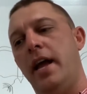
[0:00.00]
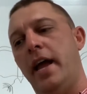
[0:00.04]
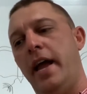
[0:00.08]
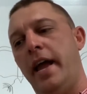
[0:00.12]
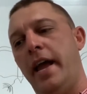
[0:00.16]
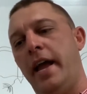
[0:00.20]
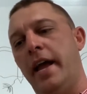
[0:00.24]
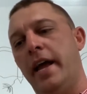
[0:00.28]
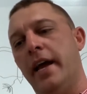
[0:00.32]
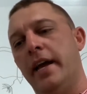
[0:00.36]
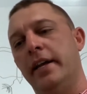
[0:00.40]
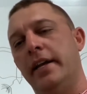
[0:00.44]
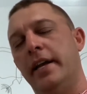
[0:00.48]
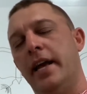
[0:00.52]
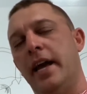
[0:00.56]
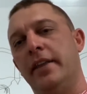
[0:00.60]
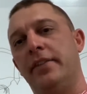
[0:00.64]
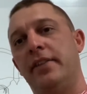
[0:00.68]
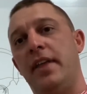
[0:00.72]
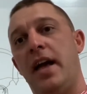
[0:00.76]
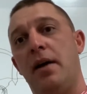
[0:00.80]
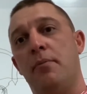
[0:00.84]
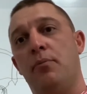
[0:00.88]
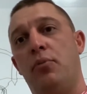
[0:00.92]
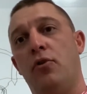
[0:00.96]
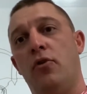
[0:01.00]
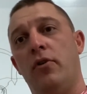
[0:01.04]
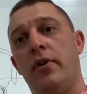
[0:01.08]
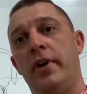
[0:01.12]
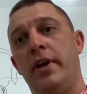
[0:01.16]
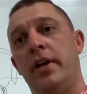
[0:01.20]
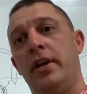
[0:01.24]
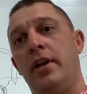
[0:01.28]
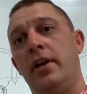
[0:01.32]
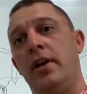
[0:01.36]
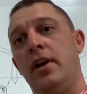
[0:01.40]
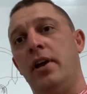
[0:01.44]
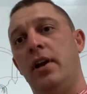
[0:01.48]
And at that
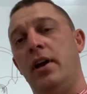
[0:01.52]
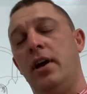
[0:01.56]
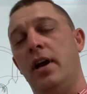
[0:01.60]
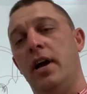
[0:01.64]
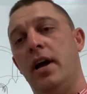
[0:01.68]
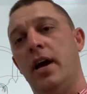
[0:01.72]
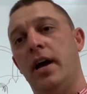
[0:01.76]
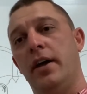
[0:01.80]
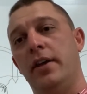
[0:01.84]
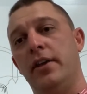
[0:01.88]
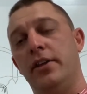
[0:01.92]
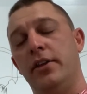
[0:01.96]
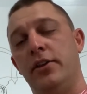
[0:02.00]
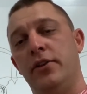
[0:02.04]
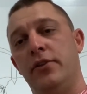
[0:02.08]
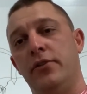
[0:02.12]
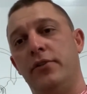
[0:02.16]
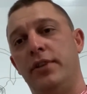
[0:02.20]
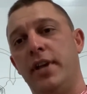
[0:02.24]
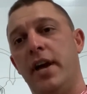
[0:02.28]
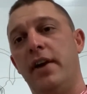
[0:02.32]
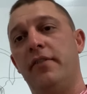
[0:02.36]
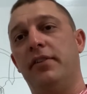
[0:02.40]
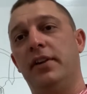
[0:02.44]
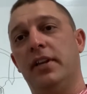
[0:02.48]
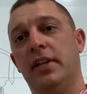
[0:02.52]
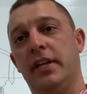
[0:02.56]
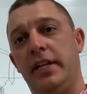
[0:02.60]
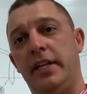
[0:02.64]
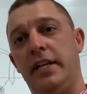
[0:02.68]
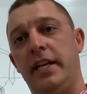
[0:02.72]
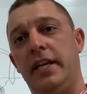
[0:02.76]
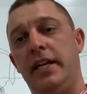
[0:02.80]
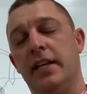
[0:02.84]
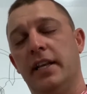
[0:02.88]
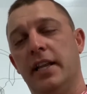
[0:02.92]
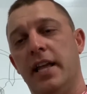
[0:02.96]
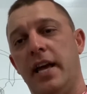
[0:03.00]
point, you definitely
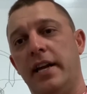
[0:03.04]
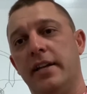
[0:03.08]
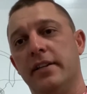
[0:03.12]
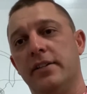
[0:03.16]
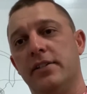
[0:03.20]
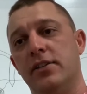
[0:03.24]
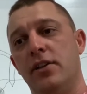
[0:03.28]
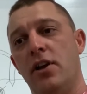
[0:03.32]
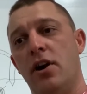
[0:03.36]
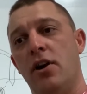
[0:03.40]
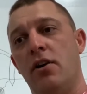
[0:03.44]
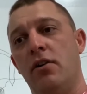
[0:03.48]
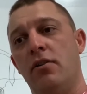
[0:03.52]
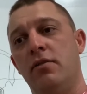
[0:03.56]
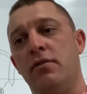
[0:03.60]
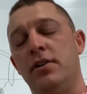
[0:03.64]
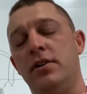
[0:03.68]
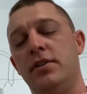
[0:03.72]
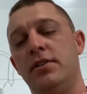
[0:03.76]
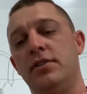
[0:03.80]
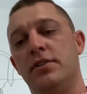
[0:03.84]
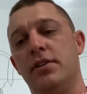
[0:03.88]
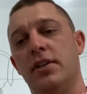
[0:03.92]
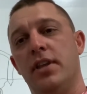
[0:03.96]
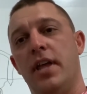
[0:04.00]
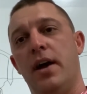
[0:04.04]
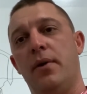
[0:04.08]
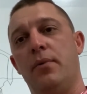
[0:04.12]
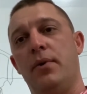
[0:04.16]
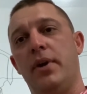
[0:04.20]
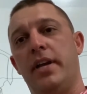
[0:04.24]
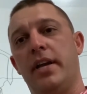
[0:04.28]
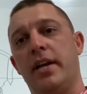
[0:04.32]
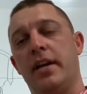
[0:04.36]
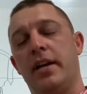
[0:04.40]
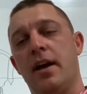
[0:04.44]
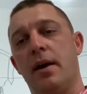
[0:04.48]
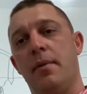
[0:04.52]
need to let us know so that
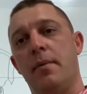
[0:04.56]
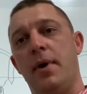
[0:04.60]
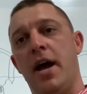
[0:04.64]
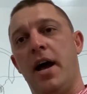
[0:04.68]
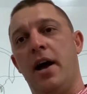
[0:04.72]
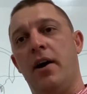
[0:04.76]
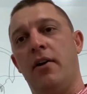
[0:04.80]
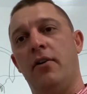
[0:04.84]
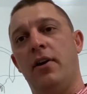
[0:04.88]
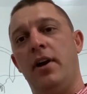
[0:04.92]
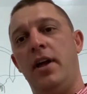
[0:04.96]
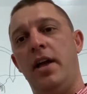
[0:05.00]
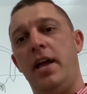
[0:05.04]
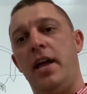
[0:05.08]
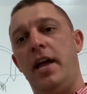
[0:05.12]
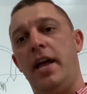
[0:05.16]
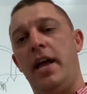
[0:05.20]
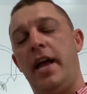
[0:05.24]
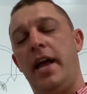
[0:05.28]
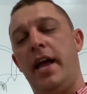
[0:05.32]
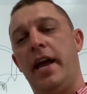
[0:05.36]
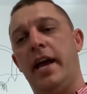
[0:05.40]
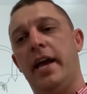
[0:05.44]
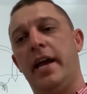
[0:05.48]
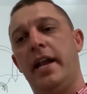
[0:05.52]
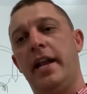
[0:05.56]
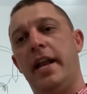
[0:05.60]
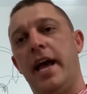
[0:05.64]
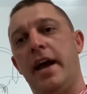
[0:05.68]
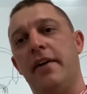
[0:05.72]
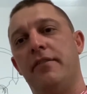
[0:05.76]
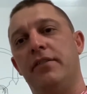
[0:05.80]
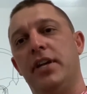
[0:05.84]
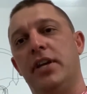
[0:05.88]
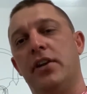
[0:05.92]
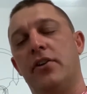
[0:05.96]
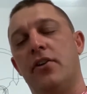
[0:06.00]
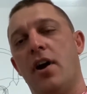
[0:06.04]
we can come out and
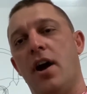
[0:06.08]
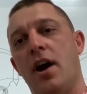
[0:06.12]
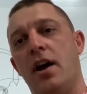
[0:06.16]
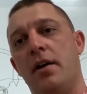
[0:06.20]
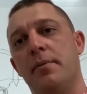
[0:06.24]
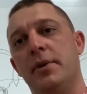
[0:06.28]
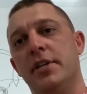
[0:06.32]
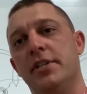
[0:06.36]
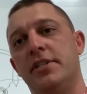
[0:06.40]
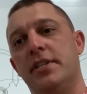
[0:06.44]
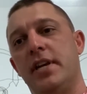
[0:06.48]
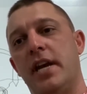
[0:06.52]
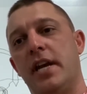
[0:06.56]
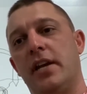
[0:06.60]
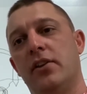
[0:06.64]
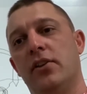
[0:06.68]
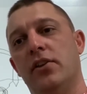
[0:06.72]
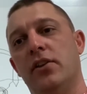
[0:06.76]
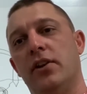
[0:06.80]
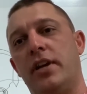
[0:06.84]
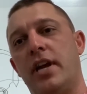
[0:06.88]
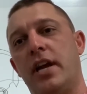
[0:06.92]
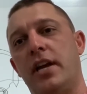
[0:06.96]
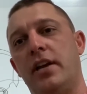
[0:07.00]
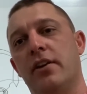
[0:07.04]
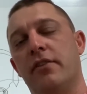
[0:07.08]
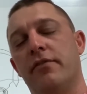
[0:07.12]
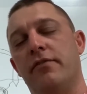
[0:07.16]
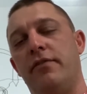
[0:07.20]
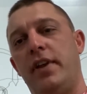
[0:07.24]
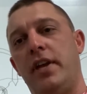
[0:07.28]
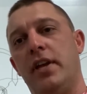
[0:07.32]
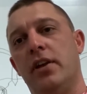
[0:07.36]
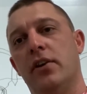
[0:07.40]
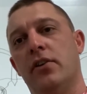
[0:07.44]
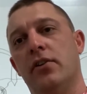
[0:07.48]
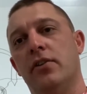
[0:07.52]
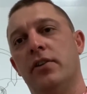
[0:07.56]
have the agronomist take a look at your
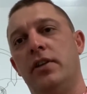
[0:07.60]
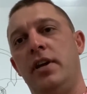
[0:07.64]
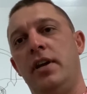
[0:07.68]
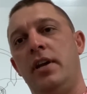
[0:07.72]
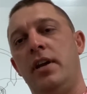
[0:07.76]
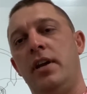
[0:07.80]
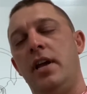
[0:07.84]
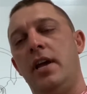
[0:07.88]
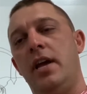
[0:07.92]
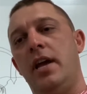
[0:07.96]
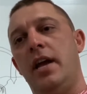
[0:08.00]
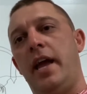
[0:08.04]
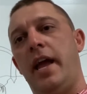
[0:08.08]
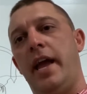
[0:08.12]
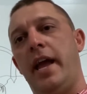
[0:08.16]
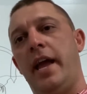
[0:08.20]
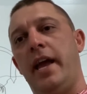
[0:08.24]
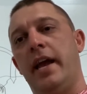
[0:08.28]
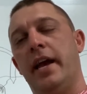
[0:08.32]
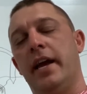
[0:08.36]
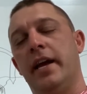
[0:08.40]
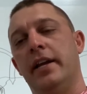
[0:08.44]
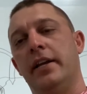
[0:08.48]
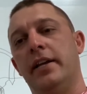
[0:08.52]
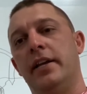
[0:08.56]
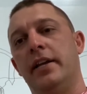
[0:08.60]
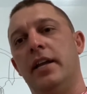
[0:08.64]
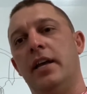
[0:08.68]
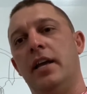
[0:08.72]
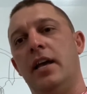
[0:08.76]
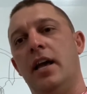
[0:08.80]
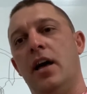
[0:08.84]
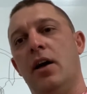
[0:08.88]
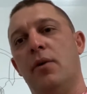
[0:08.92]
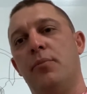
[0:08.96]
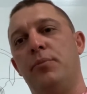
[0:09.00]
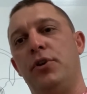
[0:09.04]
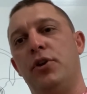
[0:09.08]
field and
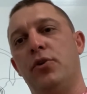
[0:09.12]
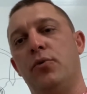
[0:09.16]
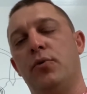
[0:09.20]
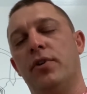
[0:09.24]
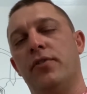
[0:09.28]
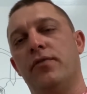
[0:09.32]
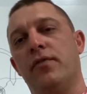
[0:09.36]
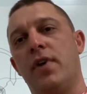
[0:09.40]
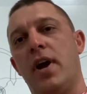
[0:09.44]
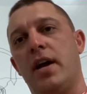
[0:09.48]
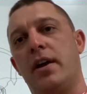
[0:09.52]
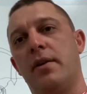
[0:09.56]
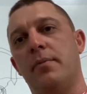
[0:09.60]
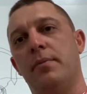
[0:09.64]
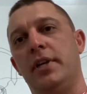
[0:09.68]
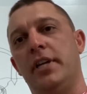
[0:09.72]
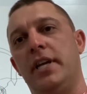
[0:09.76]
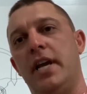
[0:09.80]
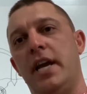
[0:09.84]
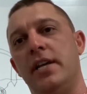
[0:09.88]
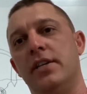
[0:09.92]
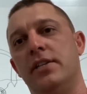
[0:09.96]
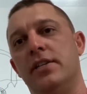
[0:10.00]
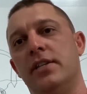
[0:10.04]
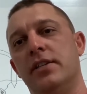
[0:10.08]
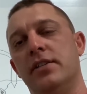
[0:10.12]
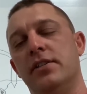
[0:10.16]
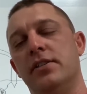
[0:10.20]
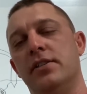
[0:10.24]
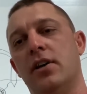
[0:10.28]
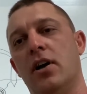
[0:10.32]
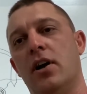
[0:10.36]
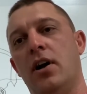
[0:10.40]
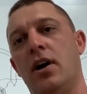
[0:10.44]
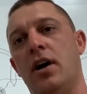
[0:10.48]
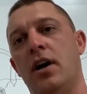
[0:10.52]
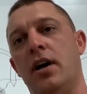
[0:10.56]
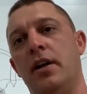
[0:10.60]
help you with recommendations
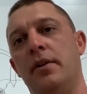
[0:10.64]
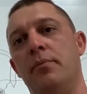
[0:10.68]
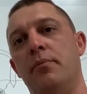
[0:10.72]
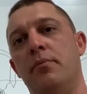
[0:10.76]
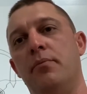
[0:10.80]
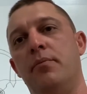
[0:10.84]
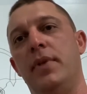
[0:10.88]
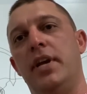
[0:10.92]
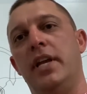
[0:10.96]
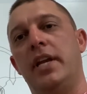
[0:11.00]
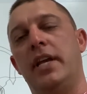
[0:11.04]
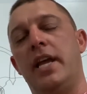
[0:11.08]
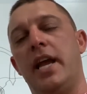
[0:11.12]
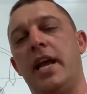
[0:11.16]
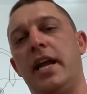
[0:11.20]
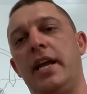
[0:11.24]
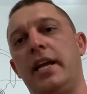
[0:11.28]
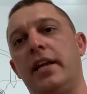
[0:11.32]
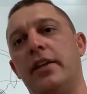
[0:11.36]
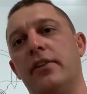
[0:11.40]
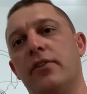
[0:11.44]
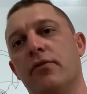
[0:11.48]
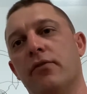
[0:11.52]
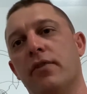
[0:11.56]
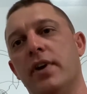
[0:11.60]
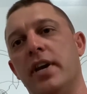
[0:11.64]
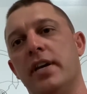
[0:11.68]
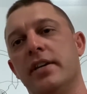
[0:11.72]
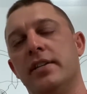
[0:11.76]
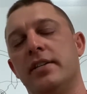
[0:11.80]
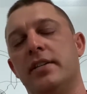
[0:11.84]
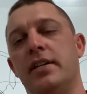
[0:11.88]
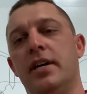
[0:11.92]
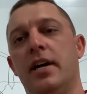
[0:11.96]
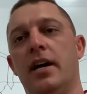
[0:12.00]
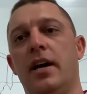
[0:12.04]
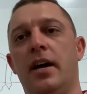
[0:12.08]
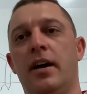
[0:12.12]
on mitigating the
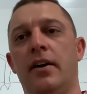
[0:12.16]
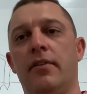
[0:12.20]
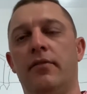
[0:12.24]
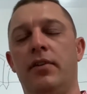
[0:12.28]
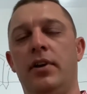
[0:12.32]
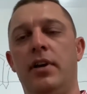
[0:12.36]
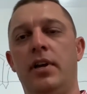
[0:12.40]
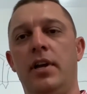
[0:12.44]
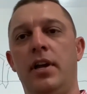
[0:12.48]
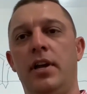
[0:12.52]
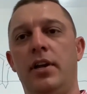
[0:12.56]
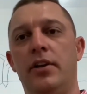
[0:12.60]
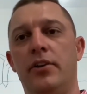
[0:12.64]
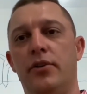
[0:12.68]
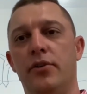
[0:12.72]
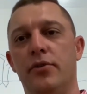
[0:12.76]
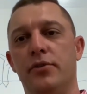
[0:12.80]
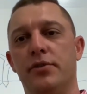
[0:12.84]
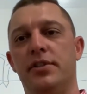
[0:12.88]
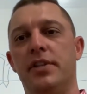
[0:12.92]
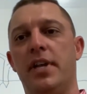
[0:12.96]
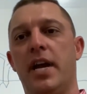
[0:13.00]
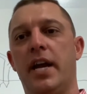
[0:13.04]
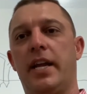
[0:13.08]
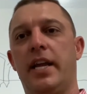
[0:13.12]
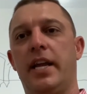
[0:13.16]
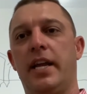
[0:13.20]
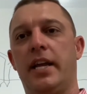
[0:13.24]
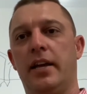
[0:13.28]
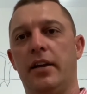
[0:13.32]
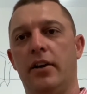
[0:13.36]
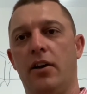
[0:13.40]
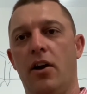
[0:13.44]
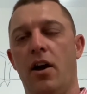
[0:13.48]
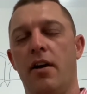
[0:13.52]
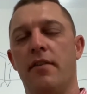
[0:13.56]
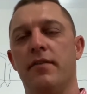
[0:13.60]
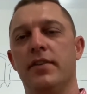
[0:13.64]
risk of goosenecking
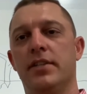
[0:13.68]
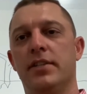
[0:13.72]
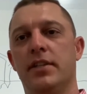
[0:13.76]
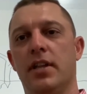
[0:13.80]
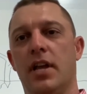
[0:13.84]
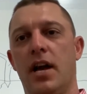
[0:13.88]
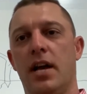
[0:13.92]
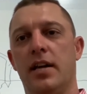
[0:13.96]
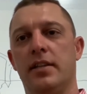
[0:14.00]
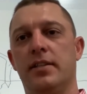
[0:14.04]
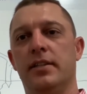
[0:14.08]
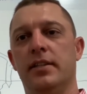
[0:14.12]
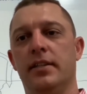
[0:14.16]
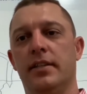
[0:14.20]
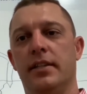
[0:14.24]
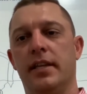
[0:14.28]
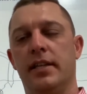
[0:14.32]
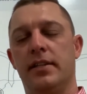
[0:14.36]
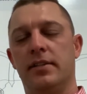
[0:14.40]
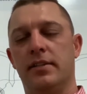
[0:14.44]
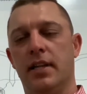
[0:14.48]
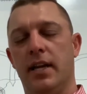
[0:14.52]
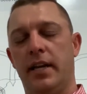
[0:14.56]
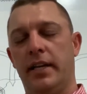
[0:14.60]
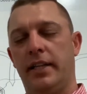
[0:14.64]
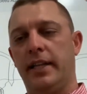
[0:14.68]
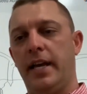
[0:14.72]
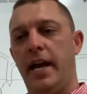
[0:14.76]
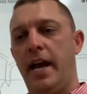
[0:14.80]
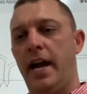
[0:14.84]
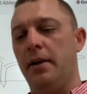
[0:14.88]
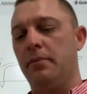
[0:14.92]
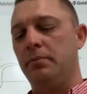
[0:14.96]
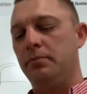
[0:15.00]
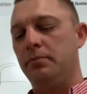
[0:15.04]
and harvest loss and things like that.